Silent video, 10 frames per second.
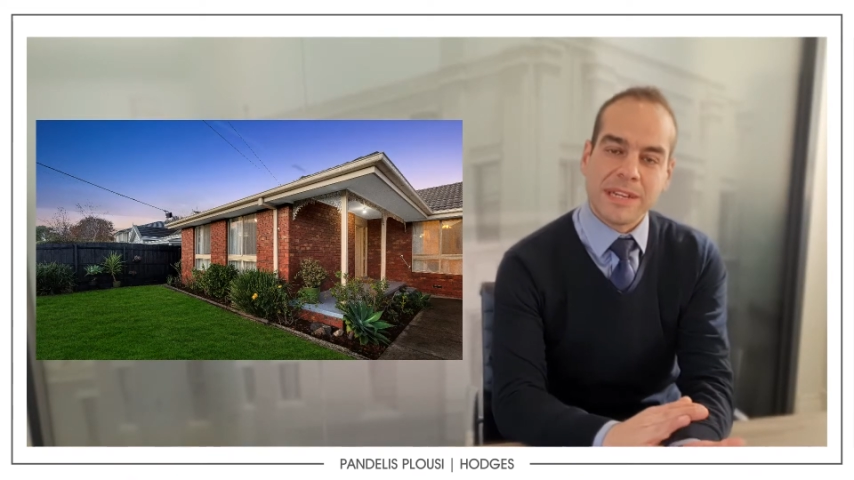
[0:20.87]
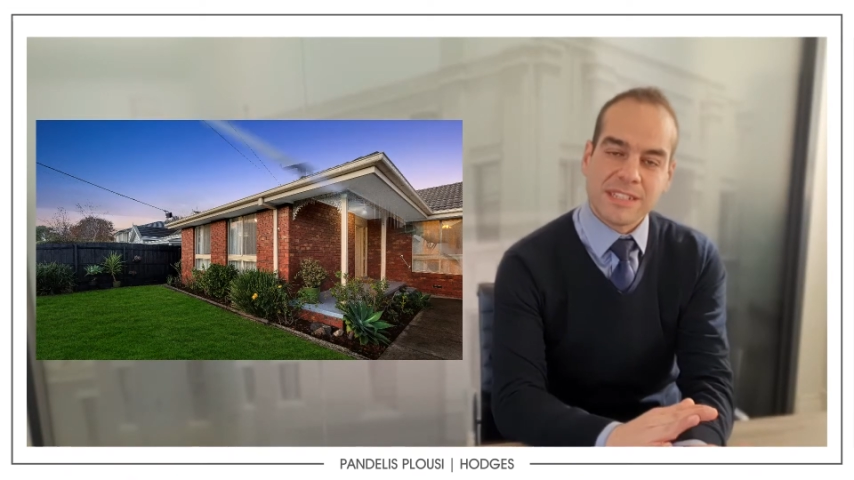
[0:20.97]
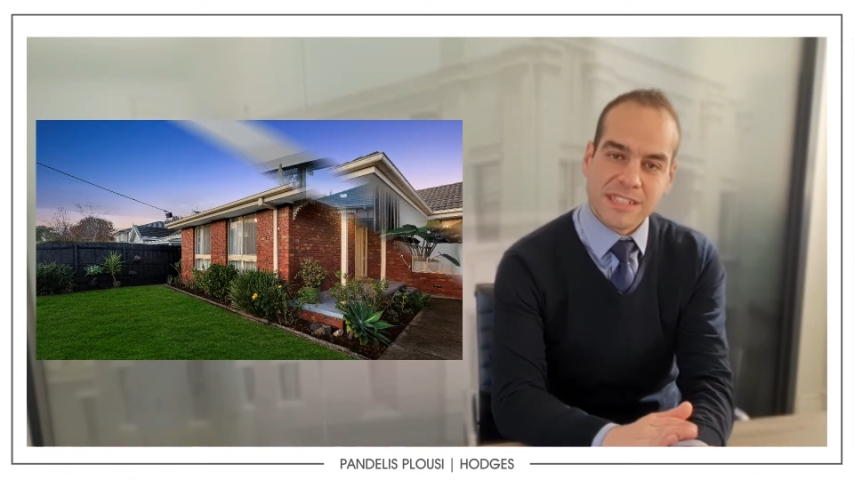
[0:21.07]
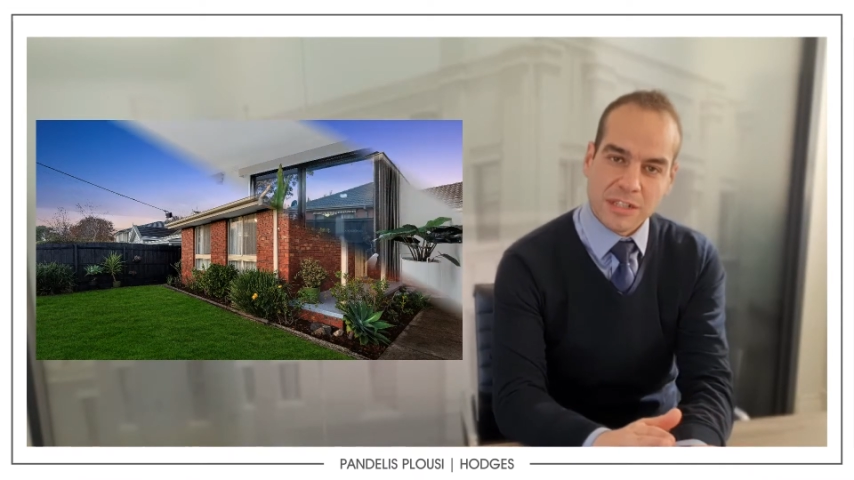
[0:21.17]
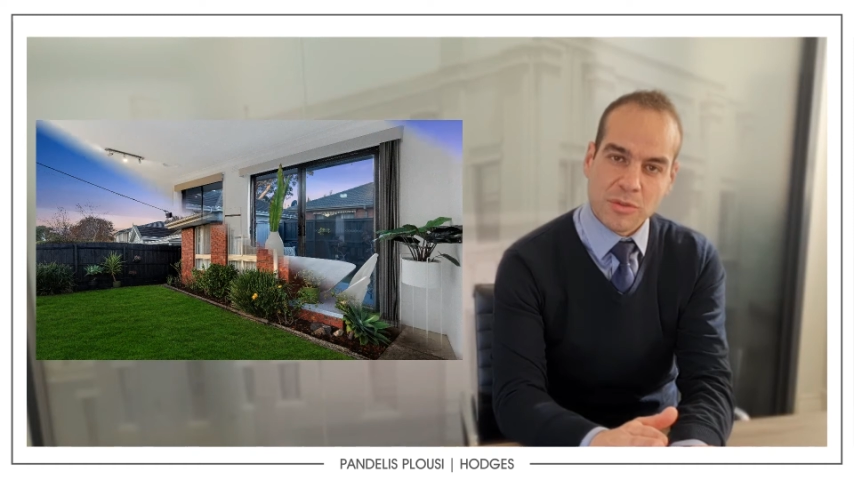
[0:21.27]
being
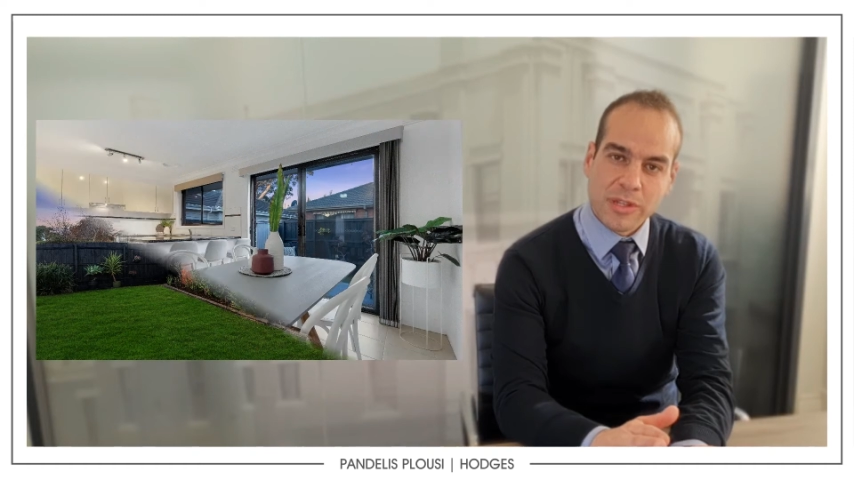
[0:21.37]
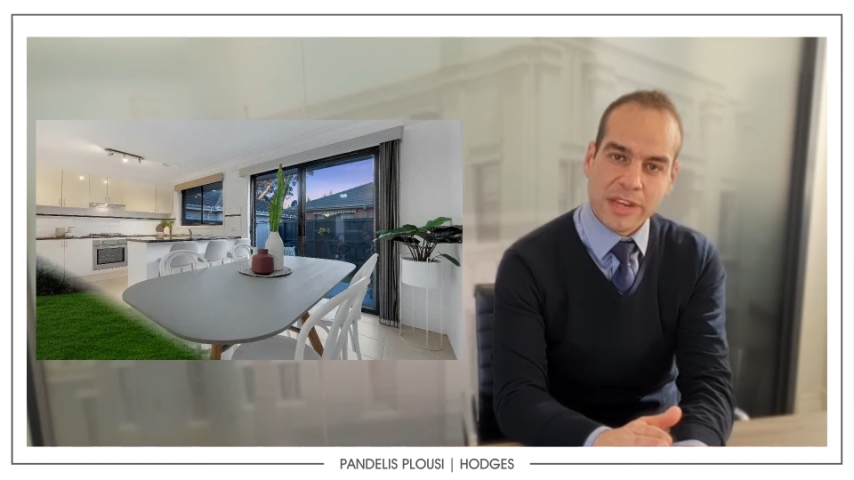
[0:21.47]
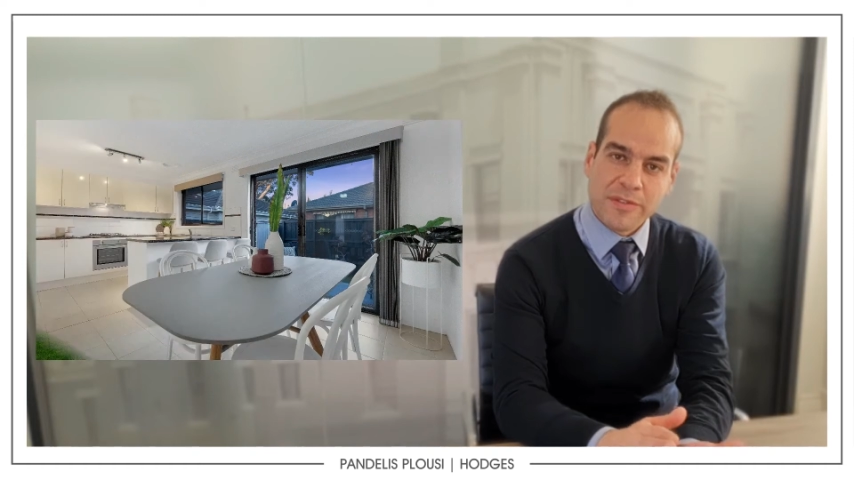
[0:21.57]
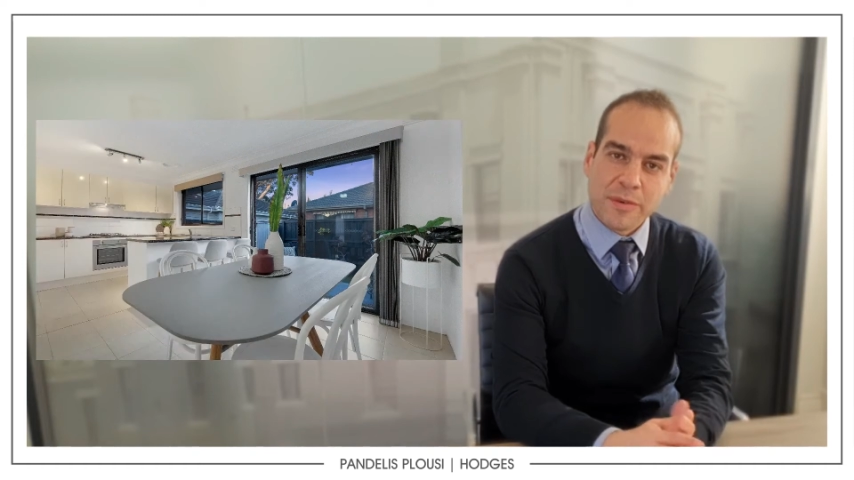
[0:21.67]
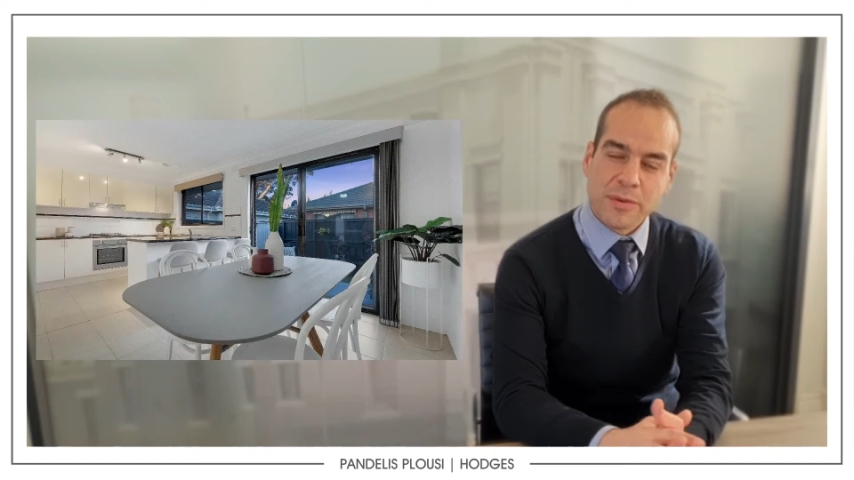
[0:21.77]
a single
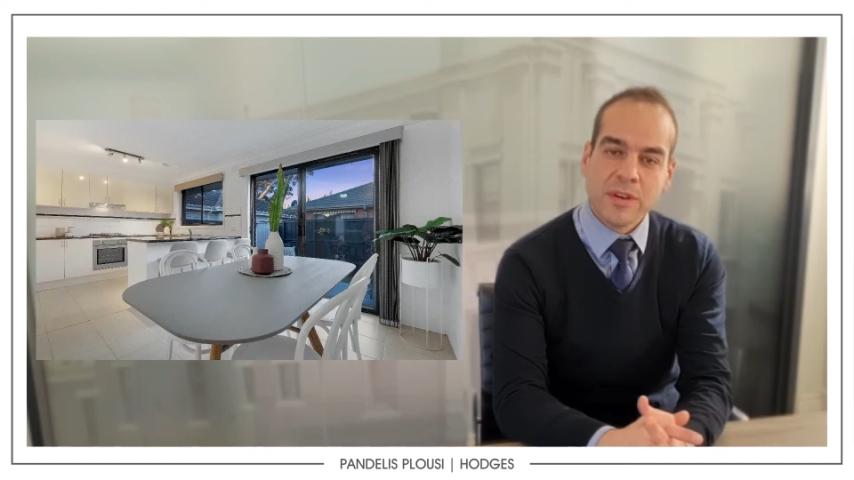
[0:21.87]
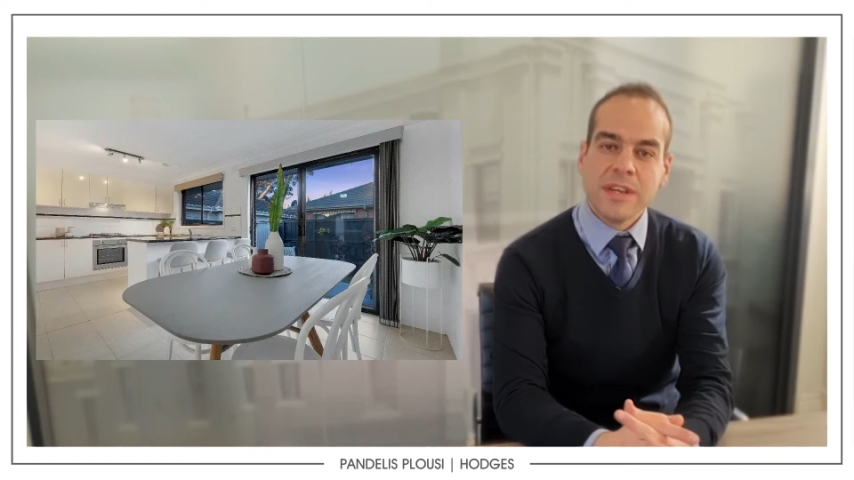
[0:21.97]
level,